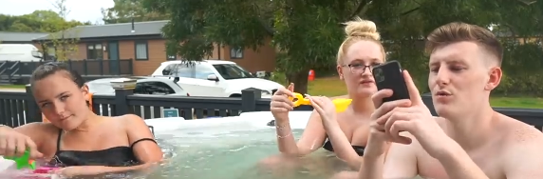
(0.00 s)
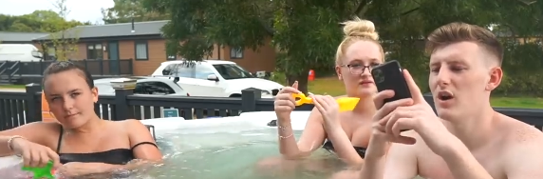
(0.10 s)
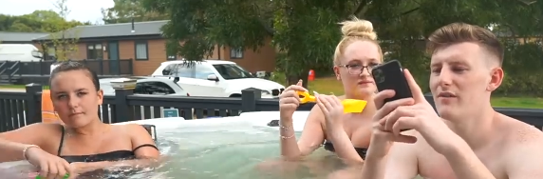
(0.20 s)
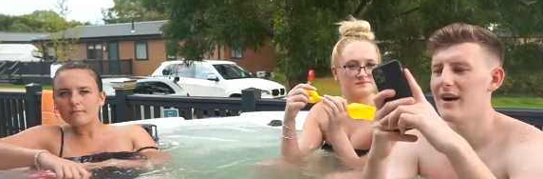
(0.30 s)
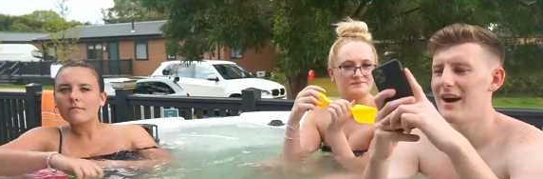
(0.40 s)
Speaker 1: you
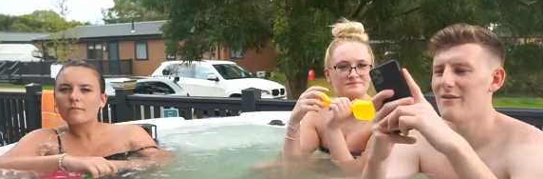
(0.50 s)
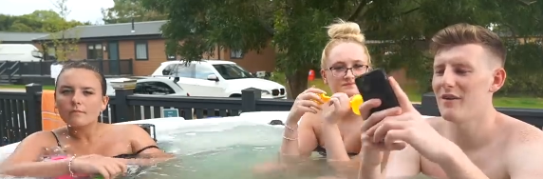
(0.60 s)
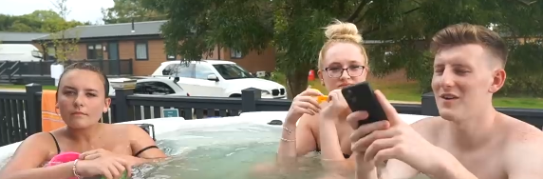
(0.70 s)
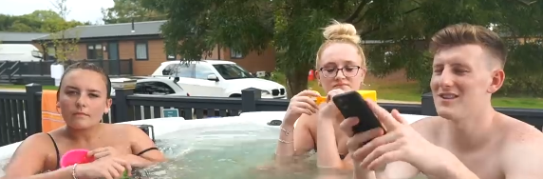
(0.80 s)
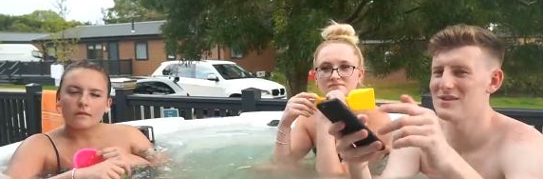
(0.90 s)
rather have?
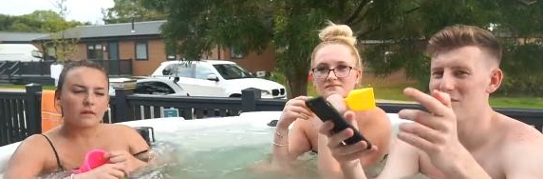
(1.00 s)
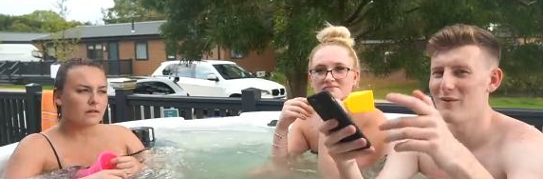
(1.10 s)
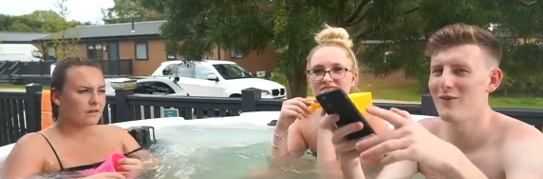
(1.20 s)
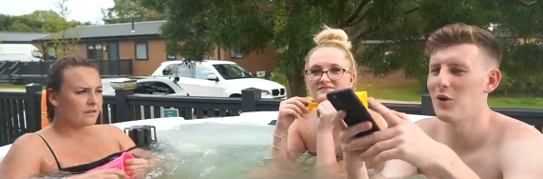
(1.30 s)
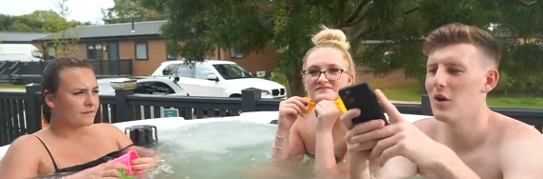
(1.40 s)
I've heard this
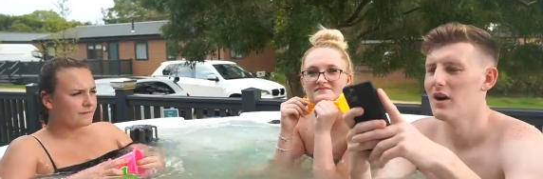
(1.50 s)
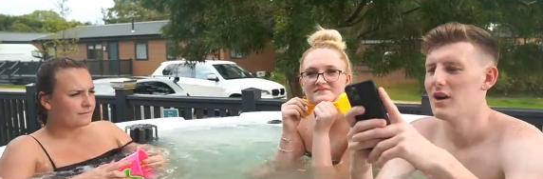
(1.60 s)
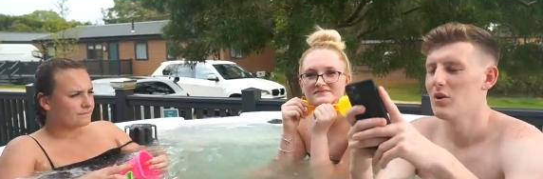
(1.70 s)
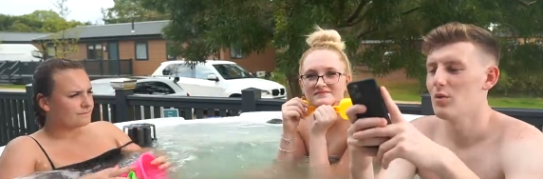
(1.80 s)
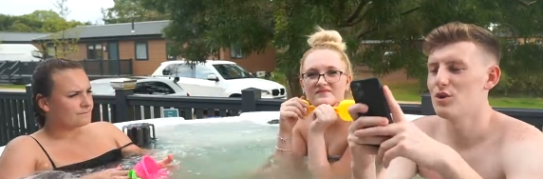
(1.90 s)
one before.
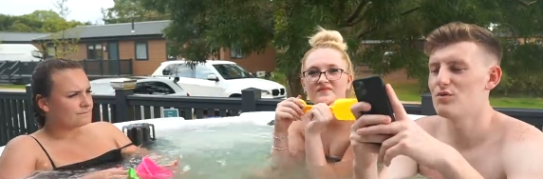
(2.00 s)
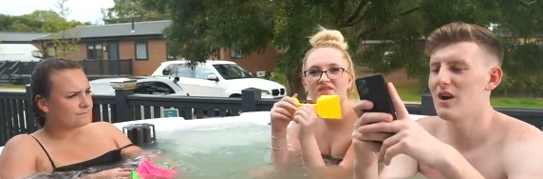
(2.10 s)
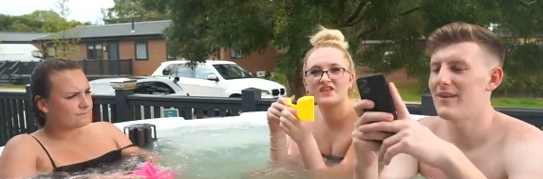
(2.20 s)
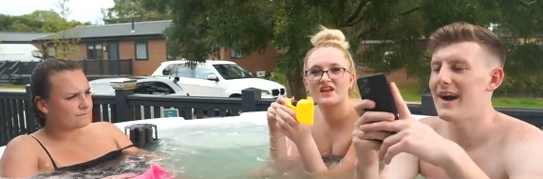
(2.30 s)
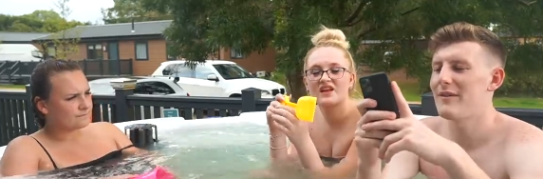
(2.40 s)
Would you
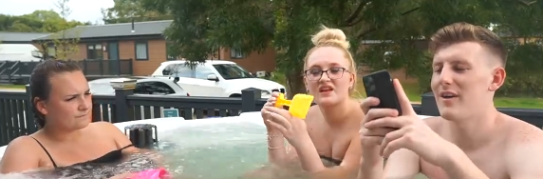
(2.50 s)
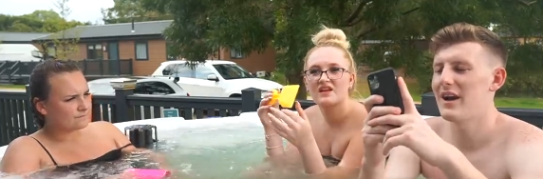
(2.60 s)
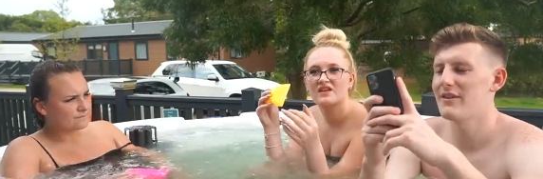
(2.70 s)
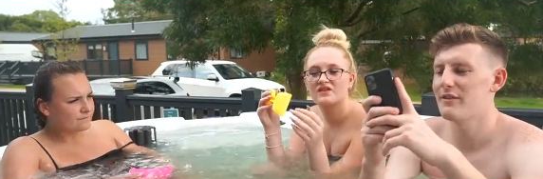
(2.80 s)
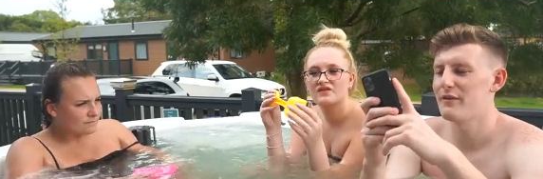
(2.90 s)
rather have
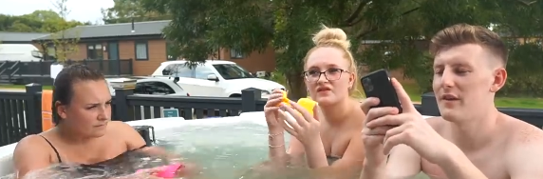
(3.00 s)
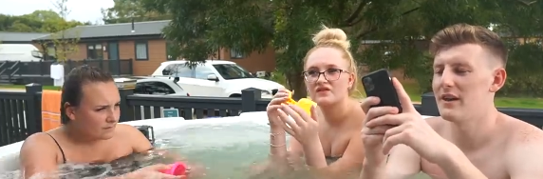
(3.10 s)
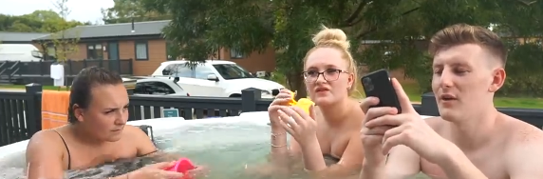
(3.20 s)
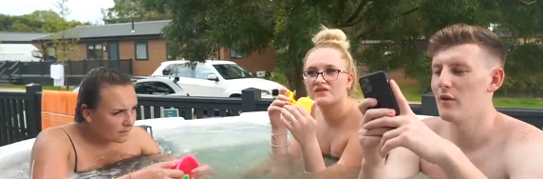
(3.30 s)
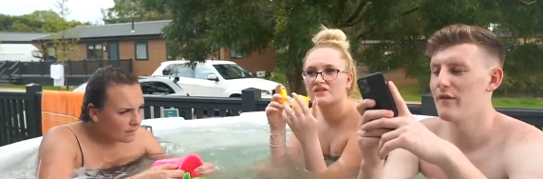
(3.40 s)
hands for
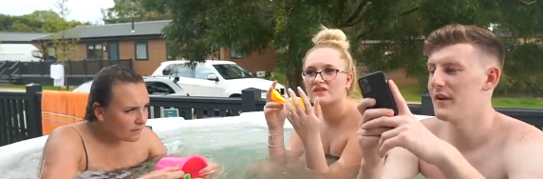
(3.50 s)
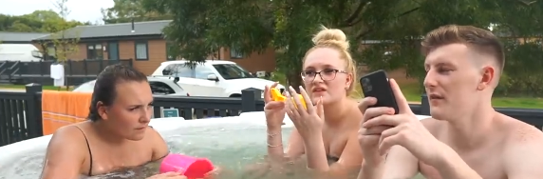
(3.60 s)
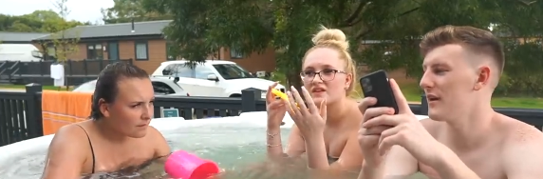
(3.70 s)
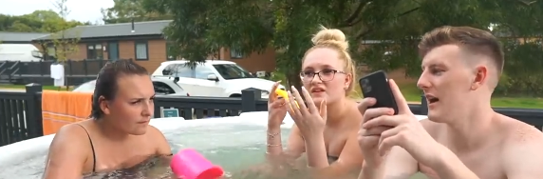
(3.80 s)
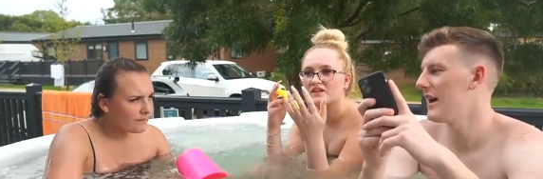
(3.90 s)
feet or
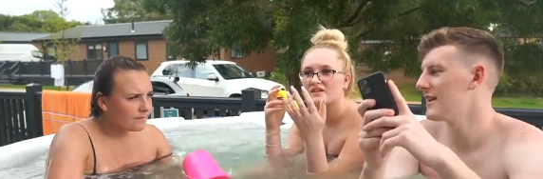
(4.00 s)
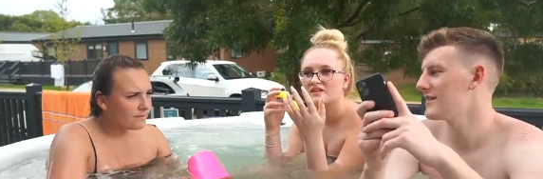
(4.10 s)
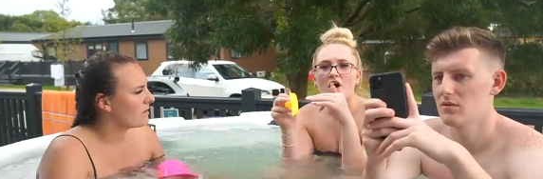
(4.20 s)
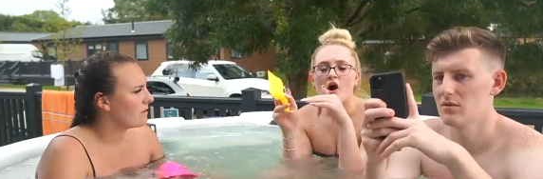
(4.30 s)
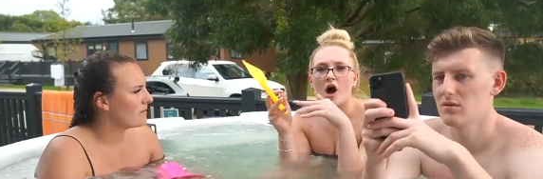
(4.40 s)
feet for
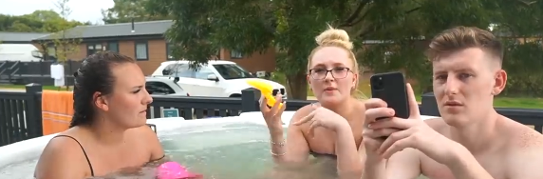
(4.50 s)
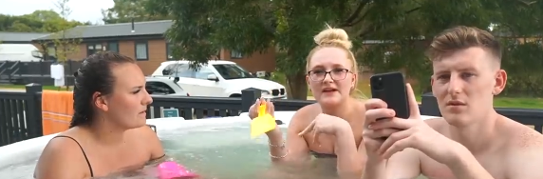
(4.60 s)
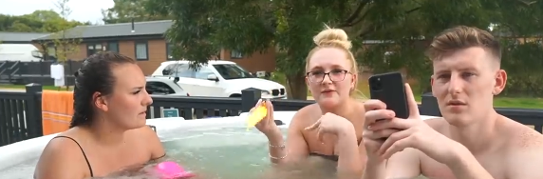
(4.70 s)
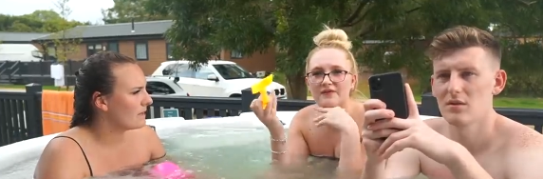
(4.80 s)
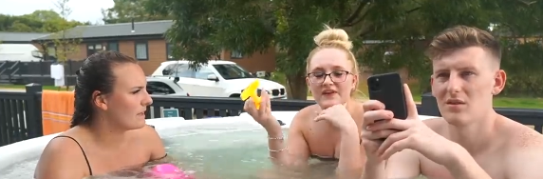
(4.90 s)
hands?
Speaker 2: I
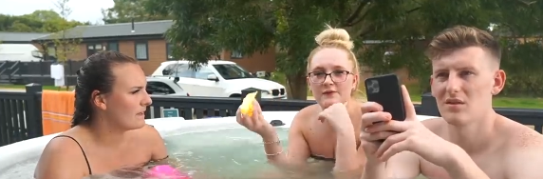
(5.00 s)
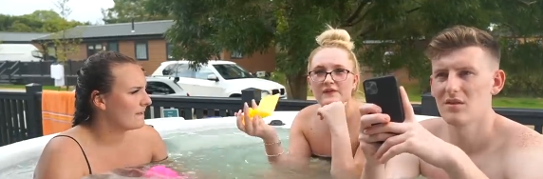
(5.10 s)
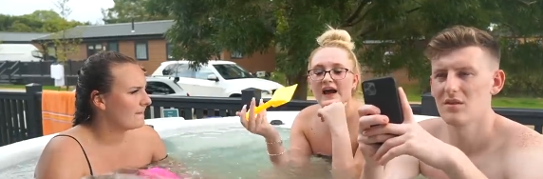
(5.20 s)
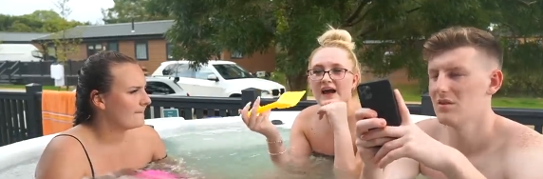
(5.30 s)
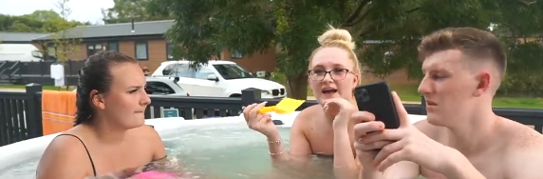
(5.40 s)
would have
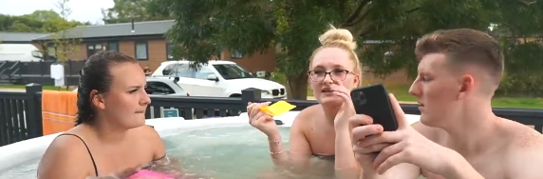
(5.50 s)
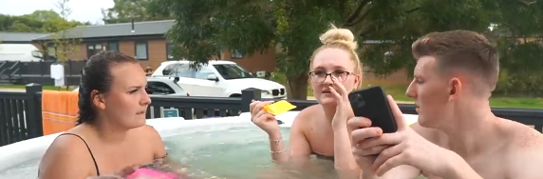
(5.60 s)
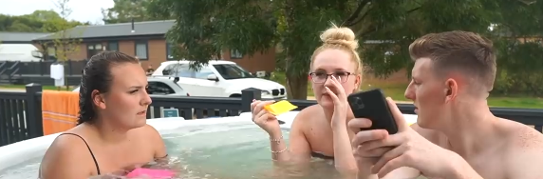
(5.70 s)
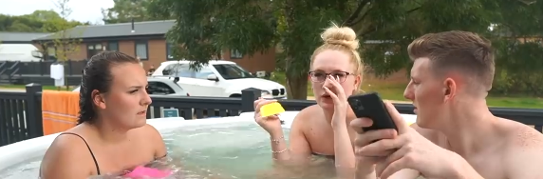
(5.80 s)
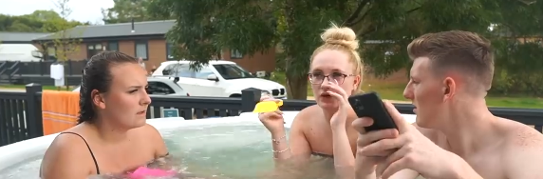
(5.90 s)
feet for
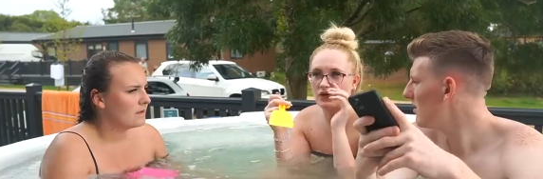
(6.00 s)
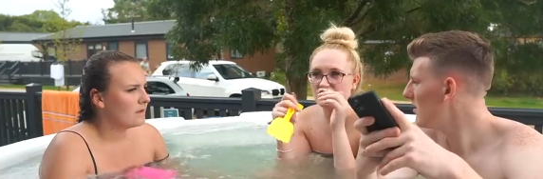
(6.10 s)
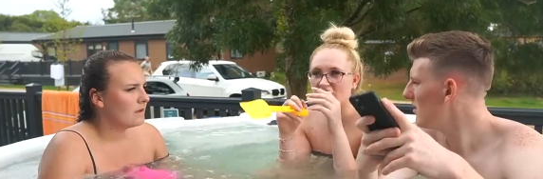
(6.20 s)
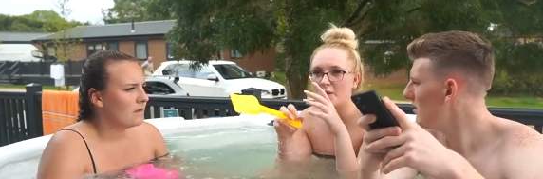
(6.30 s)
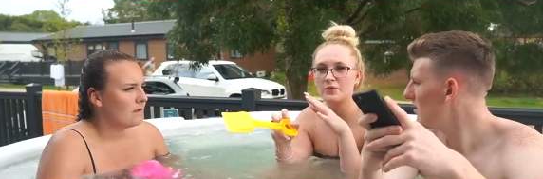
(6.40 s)
hands
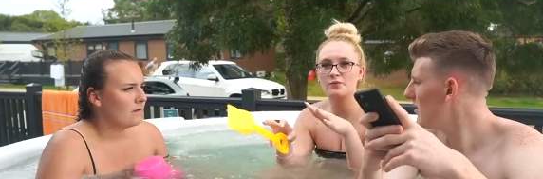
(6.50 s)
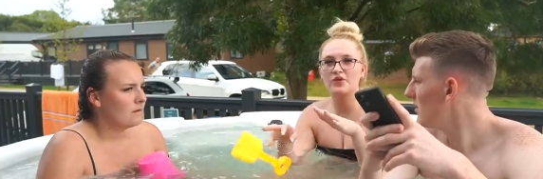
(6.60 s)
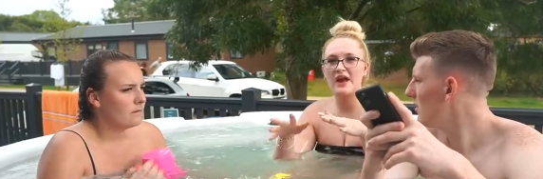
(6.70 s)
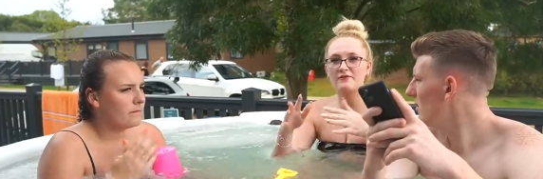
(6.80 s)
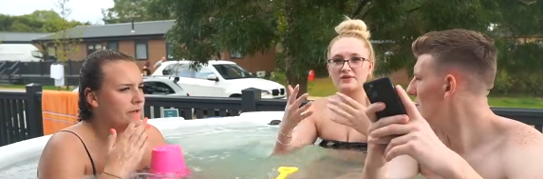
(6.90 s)
because I wouldn't
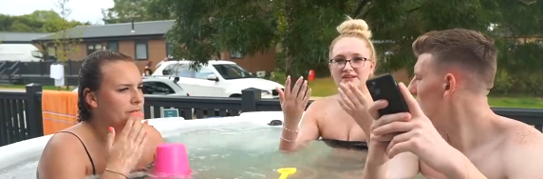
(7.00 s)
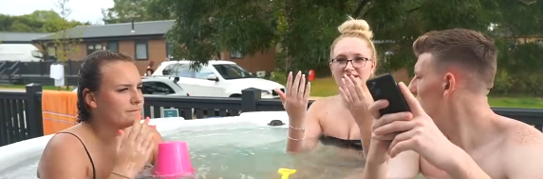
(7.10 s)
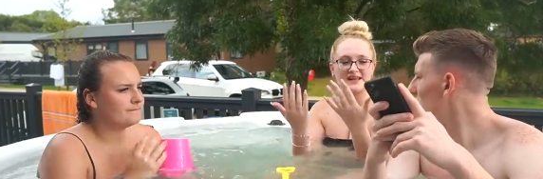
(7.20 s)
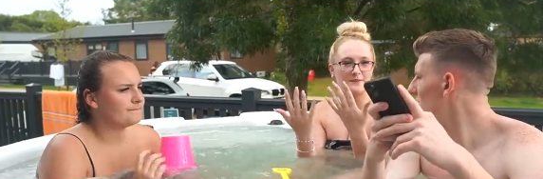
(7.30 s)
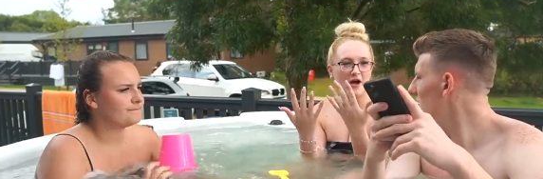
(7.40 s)
want everyone
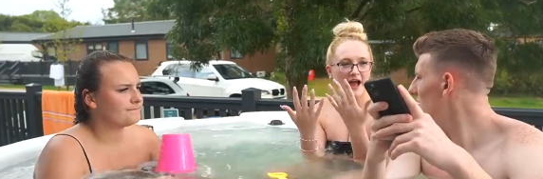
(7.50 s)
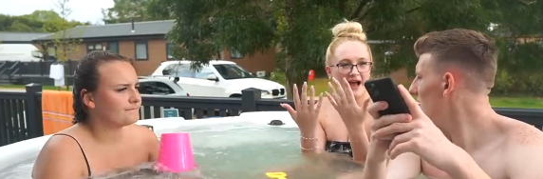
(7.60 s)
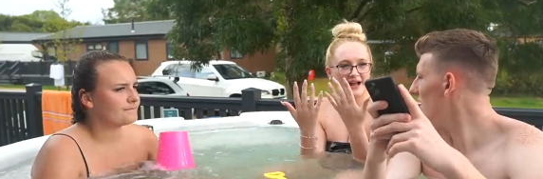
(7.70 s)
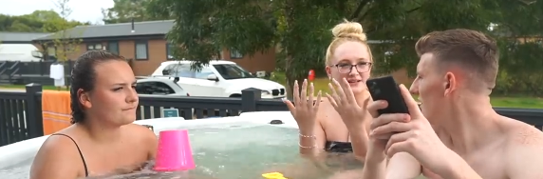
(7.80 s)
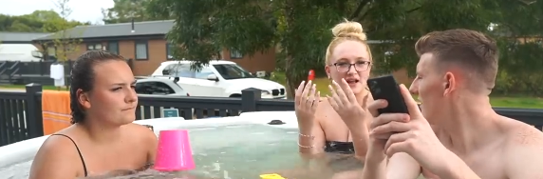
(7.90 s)
to see my
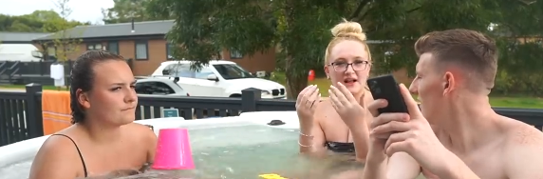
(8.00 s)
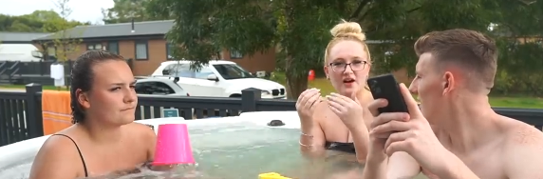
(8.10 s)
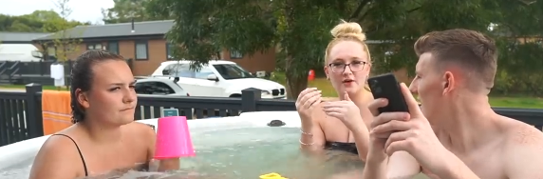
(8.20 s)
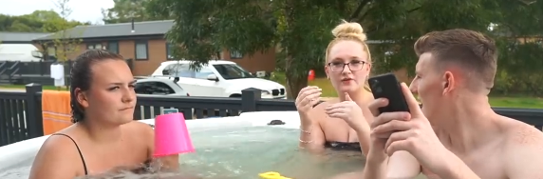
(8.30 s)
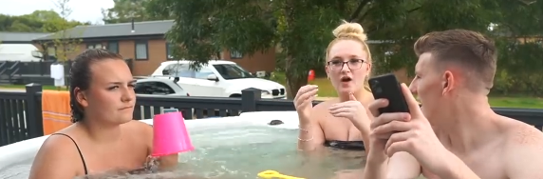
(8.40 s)
hands.
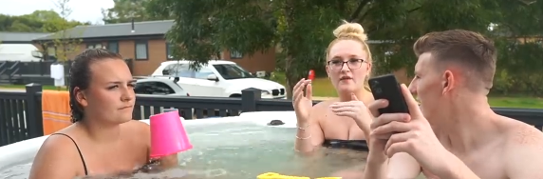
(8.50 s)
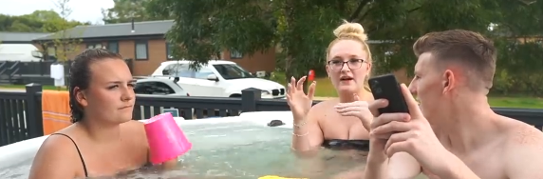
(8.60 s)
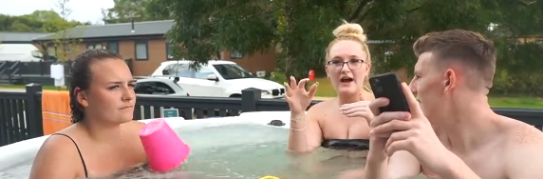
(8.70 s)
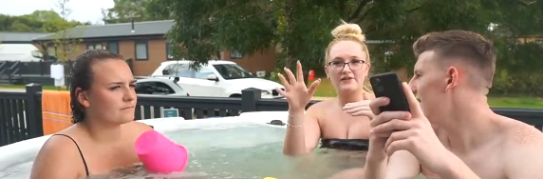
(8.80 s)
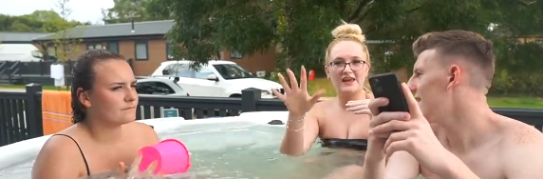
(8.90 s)
Like I'd
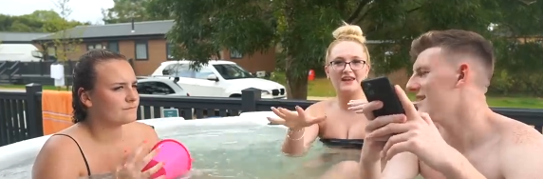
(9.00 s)
rather have